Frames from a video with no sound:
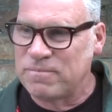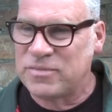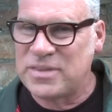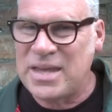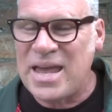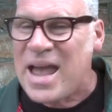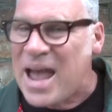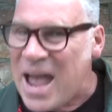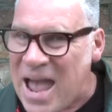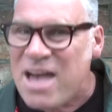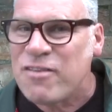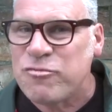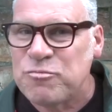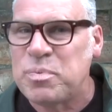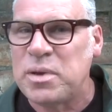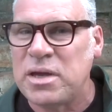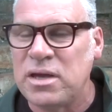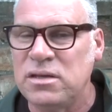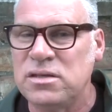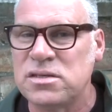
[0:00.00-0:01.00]
there have
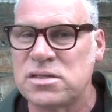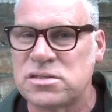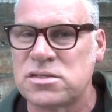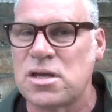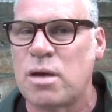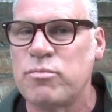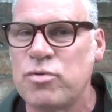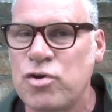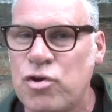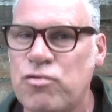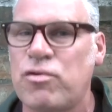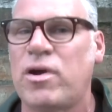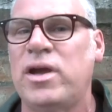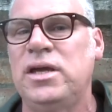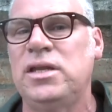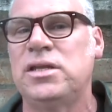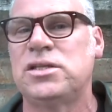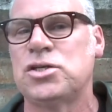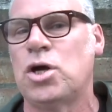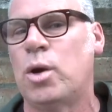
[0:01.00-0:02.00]
been some
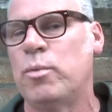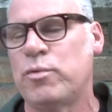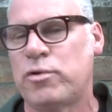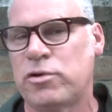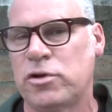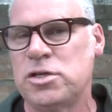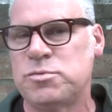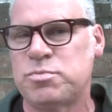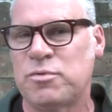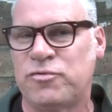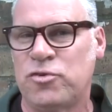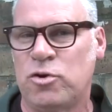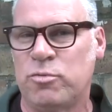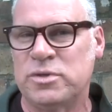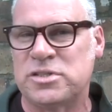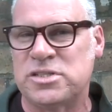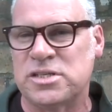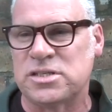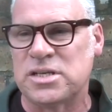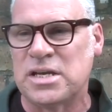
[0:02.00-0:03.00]
great Tom Cruise
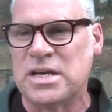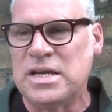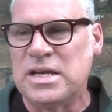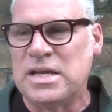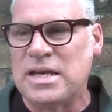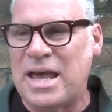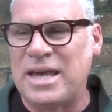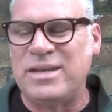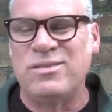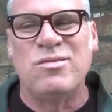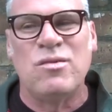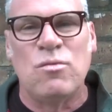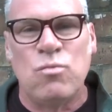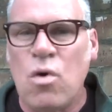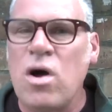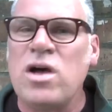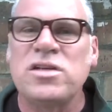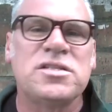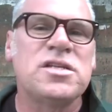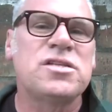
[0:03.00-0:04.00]
performances, and
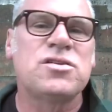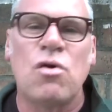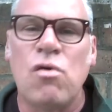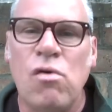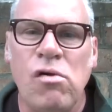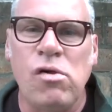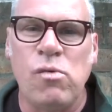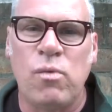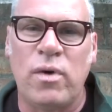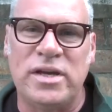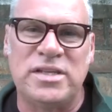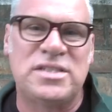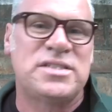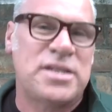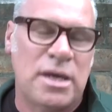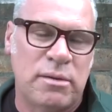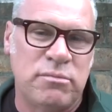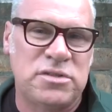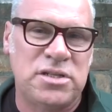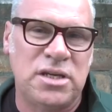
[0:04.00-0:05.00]
whilst it's always
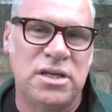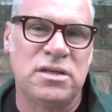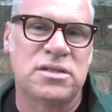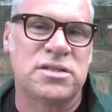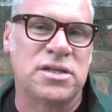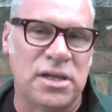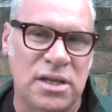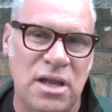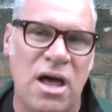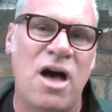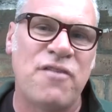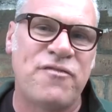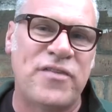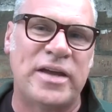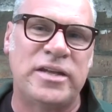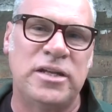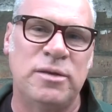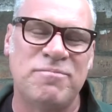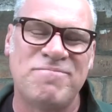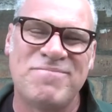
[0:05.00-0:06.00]
tempting to laugh
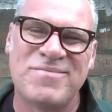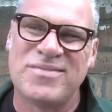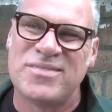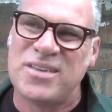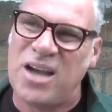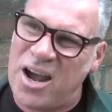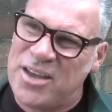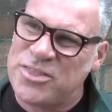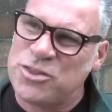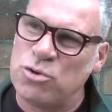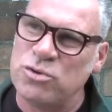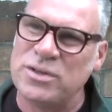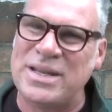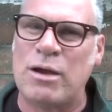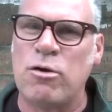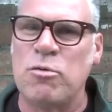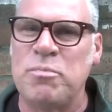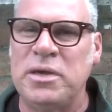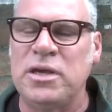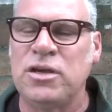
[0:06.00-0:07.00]
at him, I thought
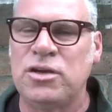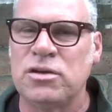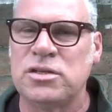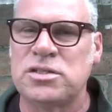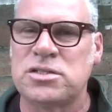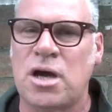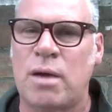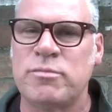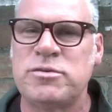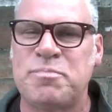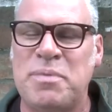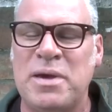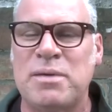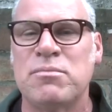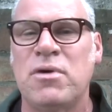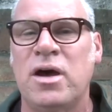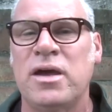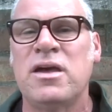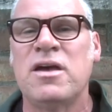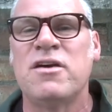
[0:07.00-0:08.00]
now would be a good time to pick
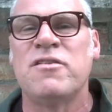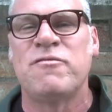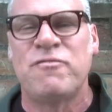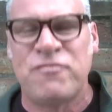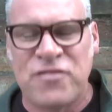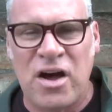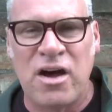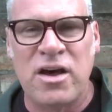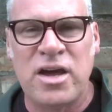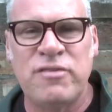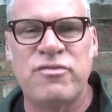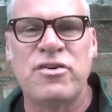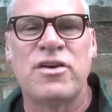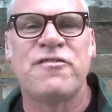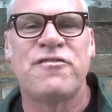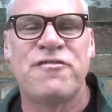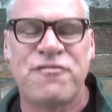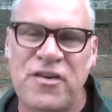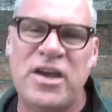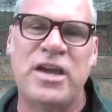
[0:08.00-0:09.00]
my five
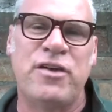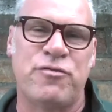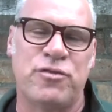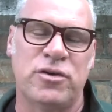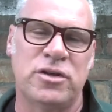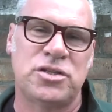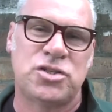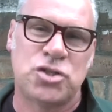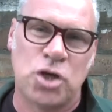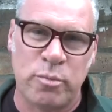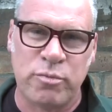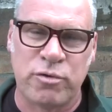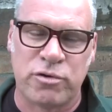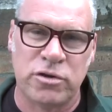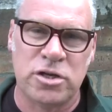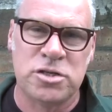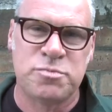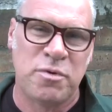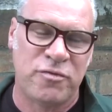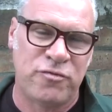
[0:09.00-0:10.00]
favourite Tom
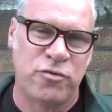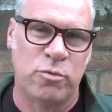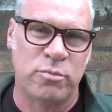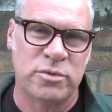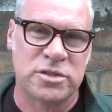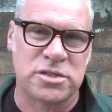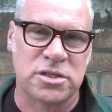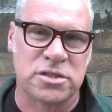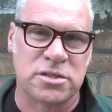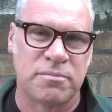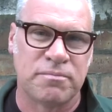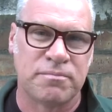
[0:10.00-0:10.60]
Cruise performances.